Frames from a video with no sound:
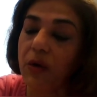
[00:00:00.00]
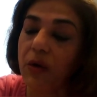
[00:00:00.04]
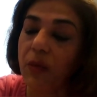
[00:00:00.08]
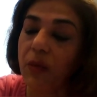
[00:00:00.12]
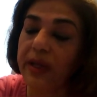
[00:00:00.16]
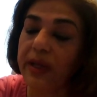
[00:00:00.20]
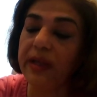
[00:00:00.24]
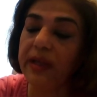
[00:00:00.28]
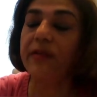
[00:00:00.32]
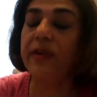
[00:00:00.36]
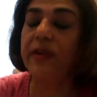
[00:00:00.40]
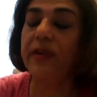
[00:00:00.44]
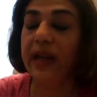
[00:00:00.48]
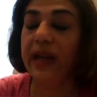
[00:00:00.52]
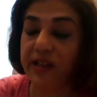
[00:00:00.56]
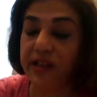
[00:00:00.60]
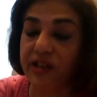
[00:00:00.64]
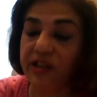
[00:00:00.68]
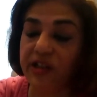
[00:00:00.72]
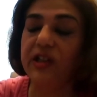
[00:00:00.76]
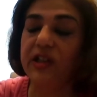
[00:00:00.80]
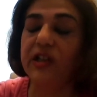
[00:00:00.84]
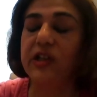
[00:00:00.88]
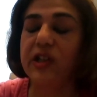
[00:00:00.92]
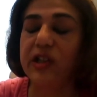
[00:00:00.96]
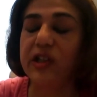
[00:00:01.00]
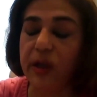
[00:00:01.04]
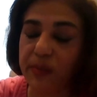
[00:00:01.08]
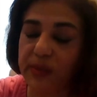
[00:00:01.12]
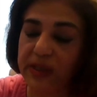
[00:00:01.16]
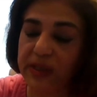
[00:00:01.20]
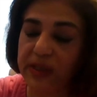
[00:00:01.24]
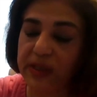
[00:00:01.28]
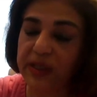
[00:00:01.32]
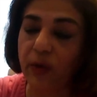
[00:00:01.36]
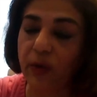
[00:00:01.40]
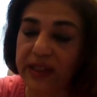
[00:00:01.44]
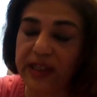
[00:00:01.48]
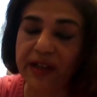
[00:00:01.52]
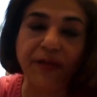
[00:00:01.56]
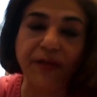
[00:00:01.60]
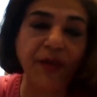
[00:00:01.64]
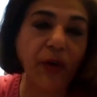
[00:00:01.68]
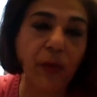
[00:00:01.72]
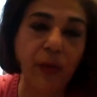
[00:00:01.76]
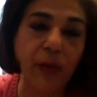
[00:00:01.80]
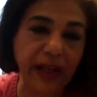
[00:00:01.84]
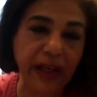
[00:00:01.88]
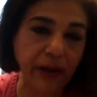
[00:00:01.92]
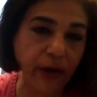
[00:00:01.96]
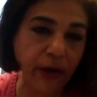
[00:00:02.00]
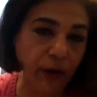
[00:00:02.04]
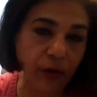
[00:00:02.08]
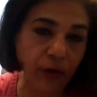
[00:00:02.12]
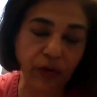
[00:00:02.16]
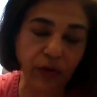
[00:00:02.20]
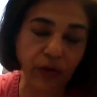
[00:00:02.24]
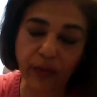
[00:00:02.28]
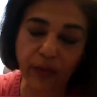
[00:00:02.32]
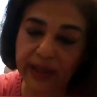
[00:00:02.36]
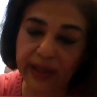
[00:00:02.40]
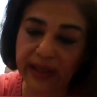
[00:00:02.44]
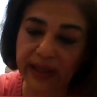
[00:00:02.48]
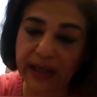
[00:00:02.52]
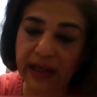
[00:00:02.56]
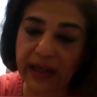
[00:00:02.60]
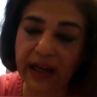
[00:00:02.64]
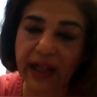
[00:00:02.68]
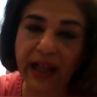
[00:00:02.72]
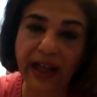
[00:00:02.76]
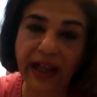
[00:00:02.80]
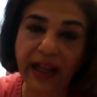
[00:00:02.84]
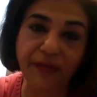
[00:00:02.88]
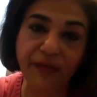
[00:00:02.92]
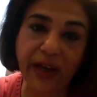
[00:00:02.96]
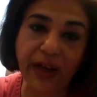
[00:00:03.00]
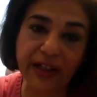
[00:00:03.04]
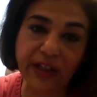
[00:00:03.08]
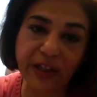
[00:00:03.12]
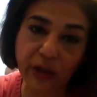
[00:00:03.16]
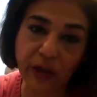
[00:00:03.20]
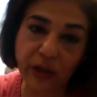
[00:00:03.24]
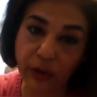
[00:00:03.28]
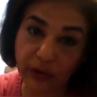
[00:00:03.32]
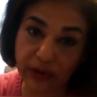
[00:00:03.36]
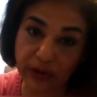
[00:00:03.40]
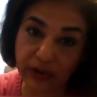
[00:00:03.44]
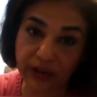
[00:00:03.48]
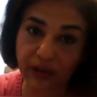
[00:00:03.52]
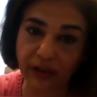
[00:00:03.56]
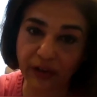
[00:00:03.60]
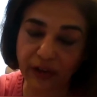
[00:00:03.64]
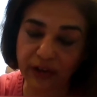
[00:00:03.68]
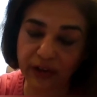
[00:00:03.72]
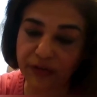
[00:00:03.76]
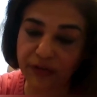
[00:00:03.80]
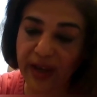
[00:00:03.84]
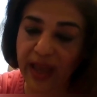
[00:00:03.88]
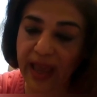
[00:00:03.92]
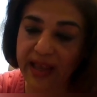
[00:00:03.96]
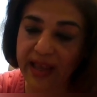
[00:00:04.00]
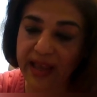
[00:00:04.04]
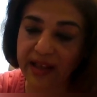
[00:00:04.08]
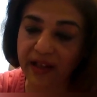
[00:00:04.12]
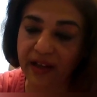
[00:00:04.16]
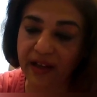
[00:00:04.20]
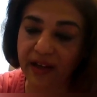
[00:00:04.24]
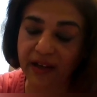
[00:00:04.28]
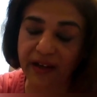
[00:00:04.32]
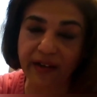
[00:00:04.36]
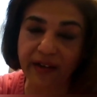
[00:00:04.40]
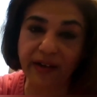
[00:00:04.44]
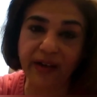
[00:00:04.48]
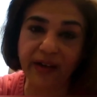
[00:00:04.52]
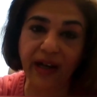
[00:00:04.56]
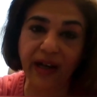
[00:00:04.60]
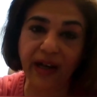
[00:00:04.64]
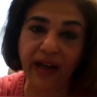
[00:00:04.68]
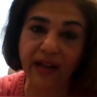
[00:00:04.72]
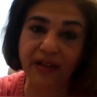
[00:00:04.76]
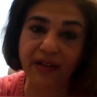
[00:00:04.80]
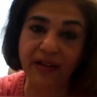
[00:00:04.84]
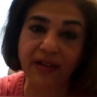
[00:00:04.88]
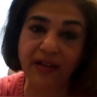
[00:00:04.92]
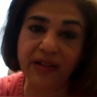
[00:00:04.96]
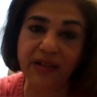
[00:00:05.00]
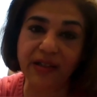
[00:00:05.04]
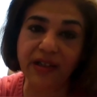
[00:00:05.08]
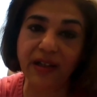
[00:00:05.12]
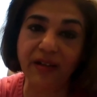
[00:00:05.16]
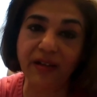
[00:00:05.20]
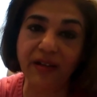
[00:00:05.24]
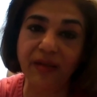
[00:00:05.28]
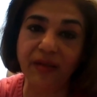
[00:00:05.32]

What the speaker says: with relationships and whatever we go through in life, I've stored a lot of anger and,